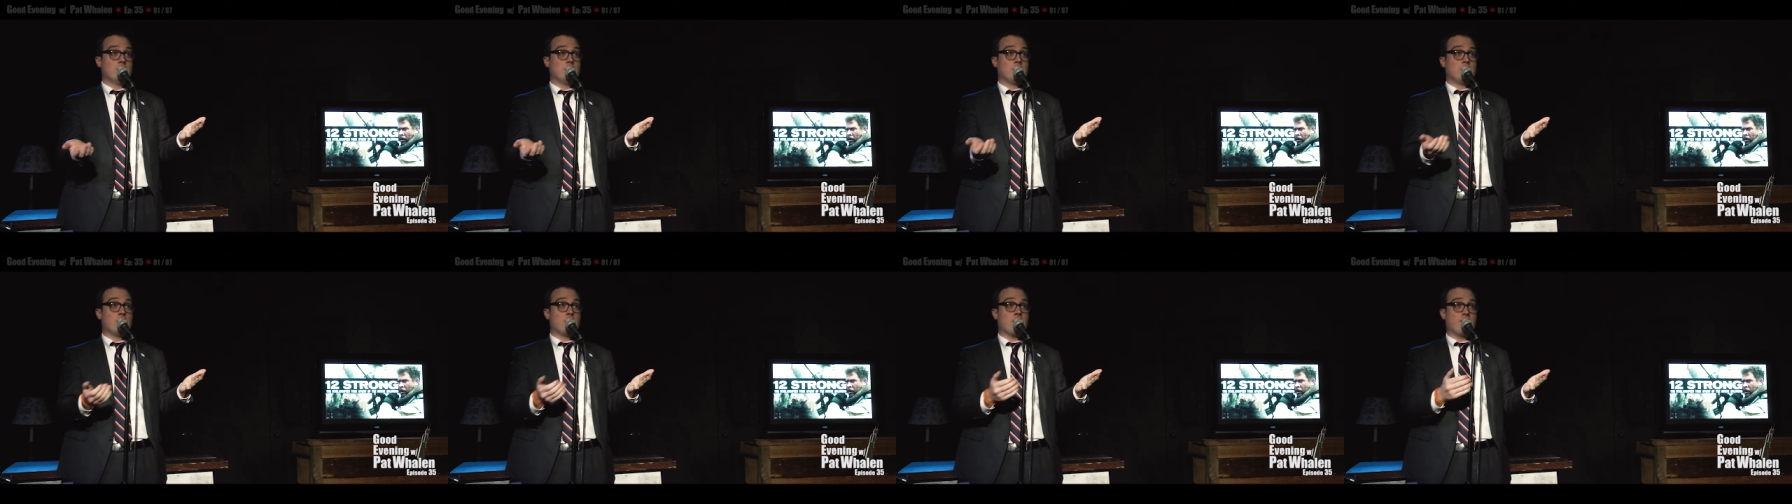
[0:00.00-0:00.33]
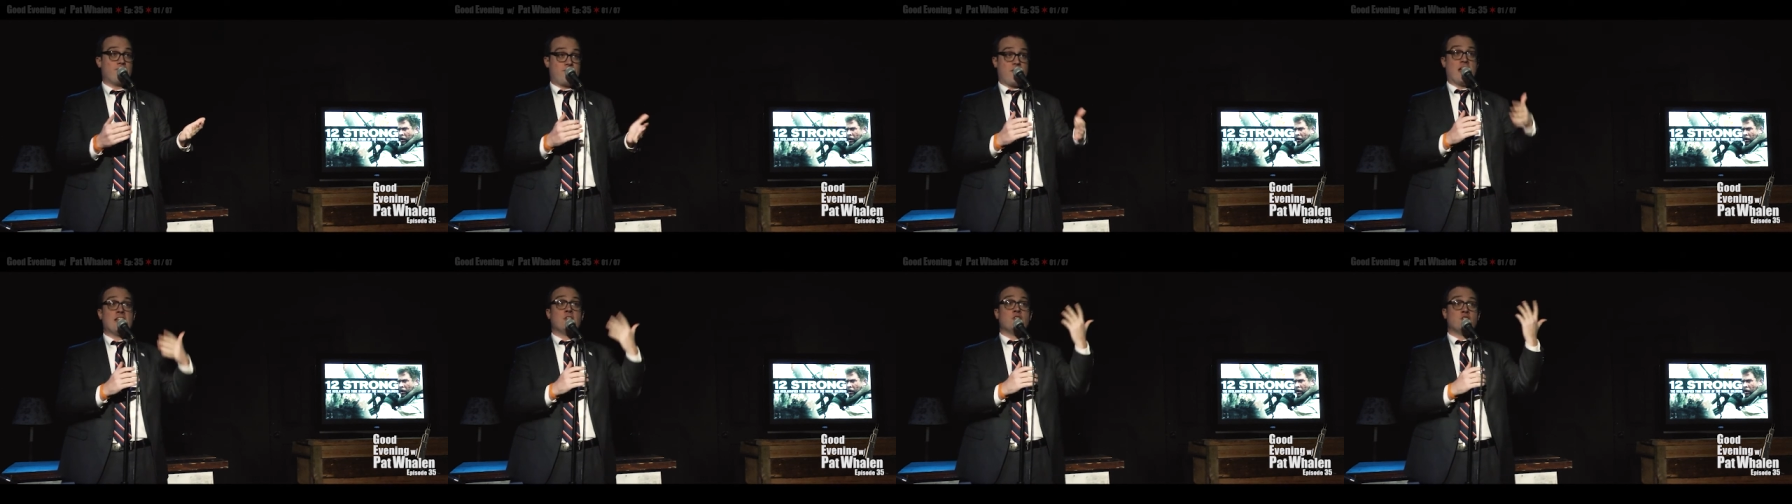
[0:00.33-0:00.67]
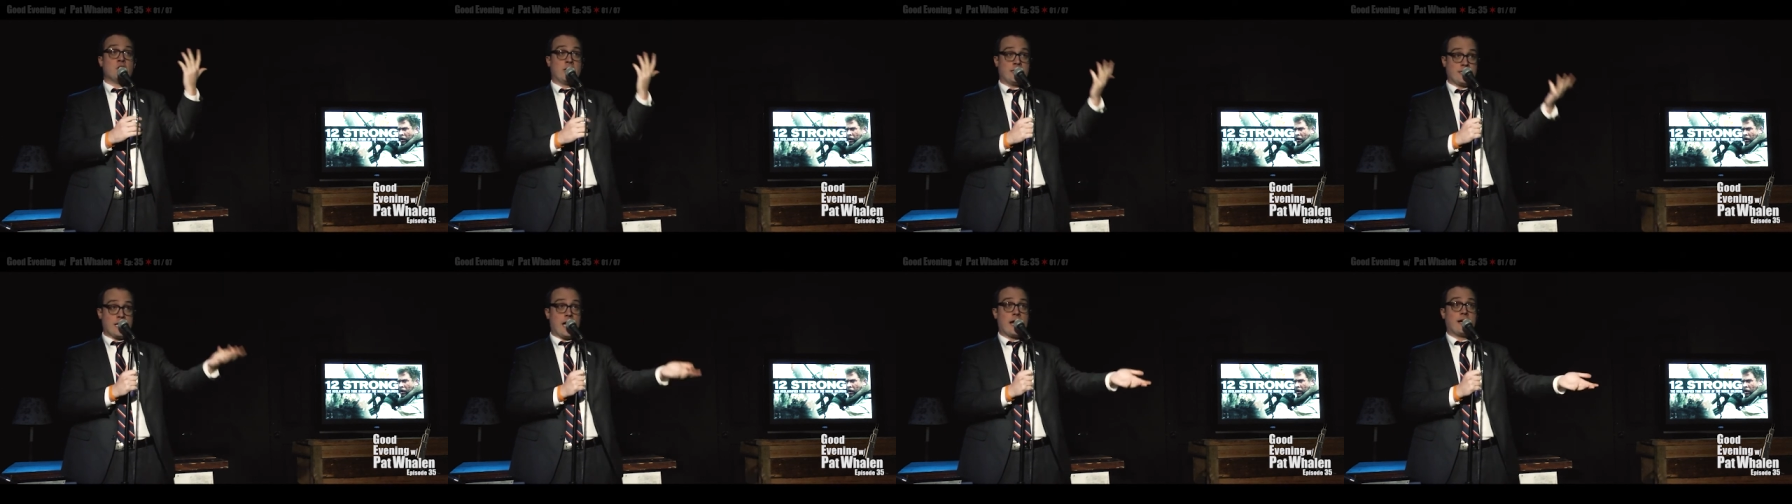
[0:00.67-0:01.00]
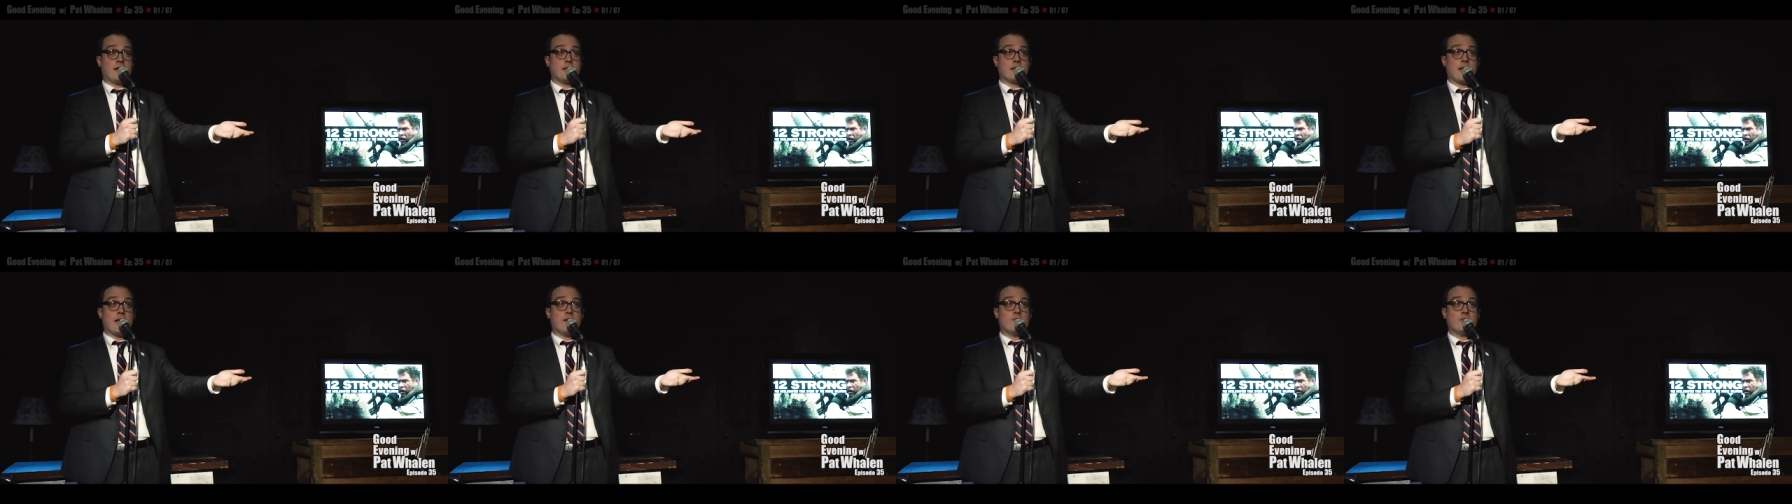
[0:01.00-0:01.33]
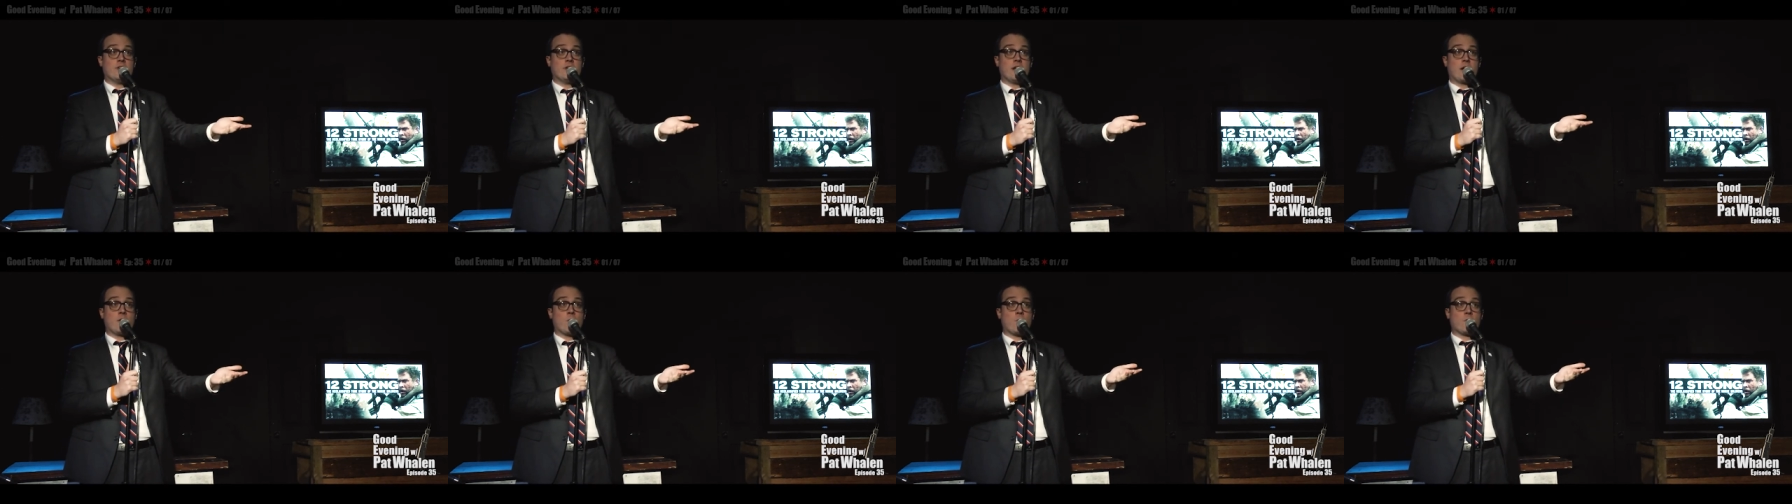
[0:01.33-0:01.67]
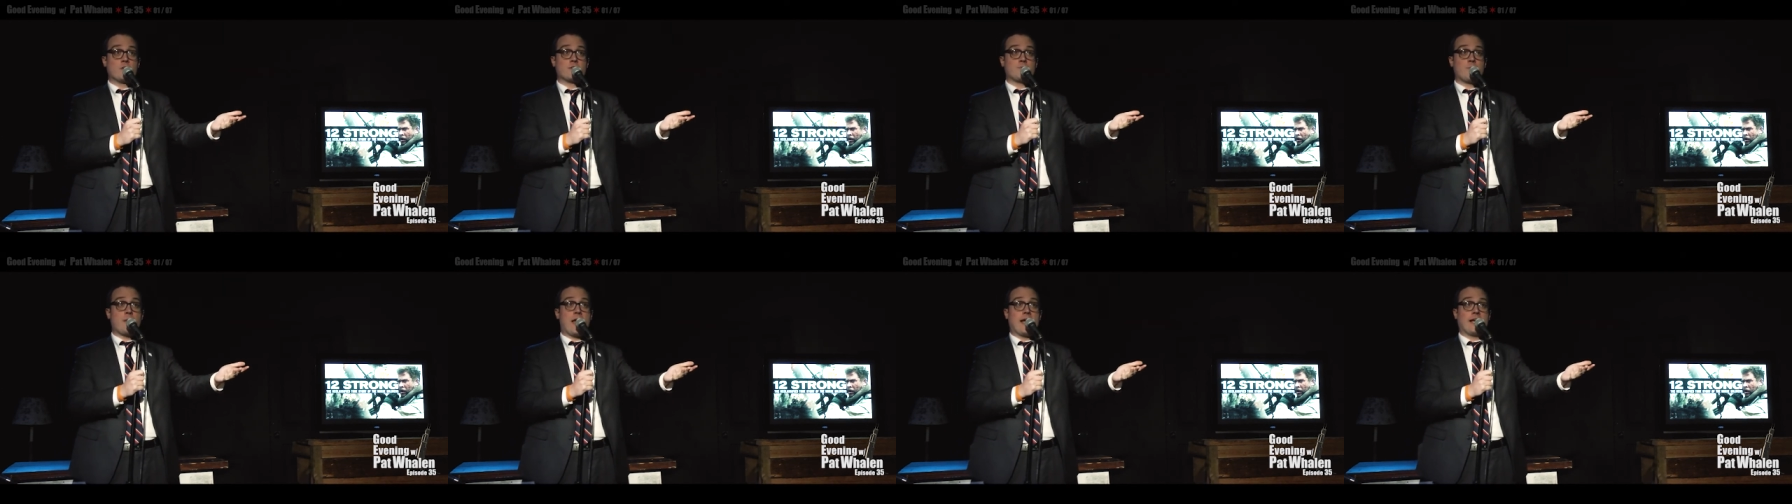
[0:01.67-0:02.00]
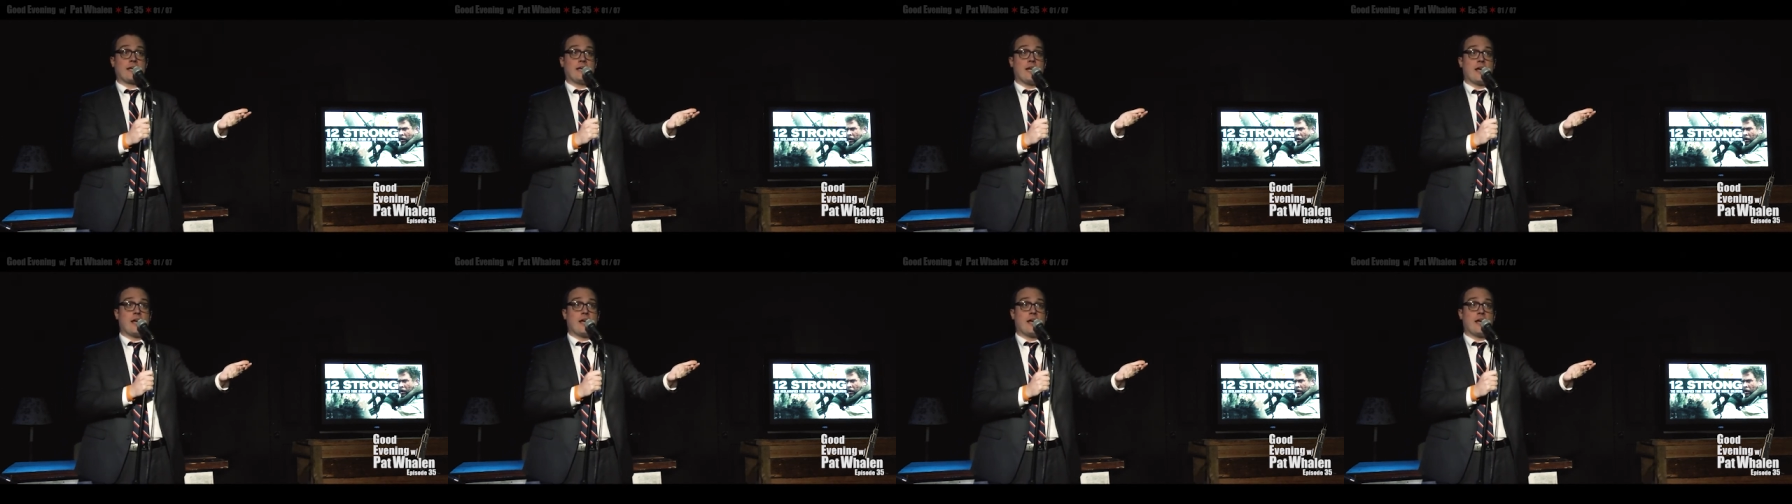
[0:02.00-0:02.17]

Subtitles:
They're avenging 9/11 on horseback